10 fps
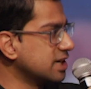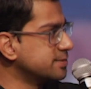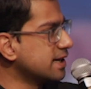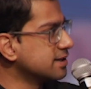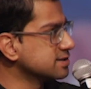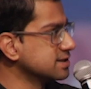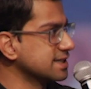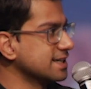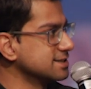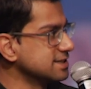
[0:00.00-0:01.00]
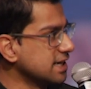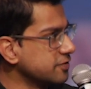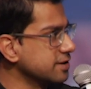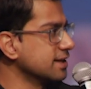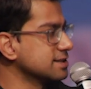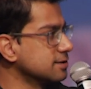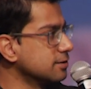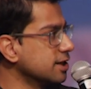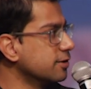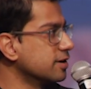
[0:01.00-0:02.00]
balances, I get to see everything that's literally
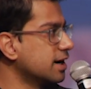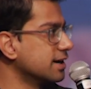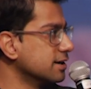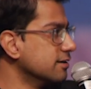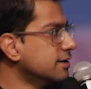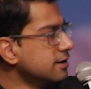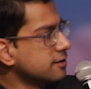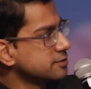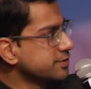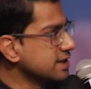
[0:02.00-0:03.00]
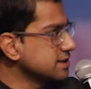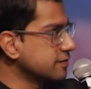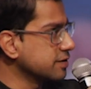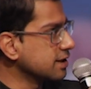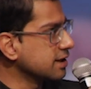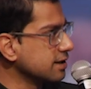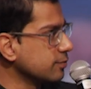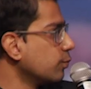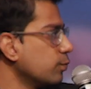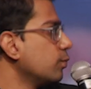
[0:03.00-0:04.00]
going on and trace everything?
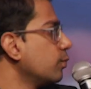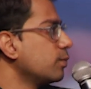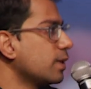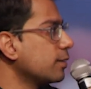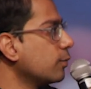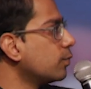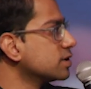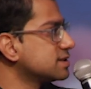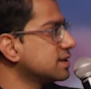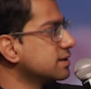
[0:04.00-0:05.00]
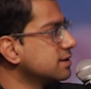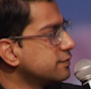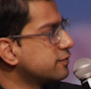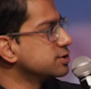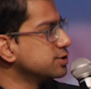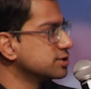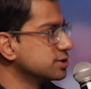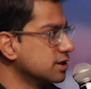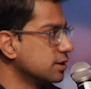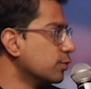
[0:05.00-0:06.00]
What's the differentiation
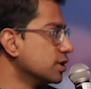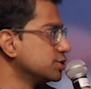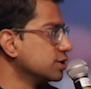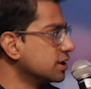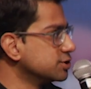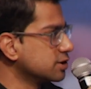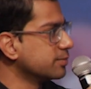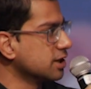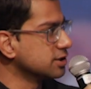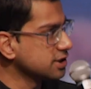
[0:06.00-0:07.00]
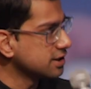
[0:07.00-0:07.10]
on what should and shouldn't be on-chain?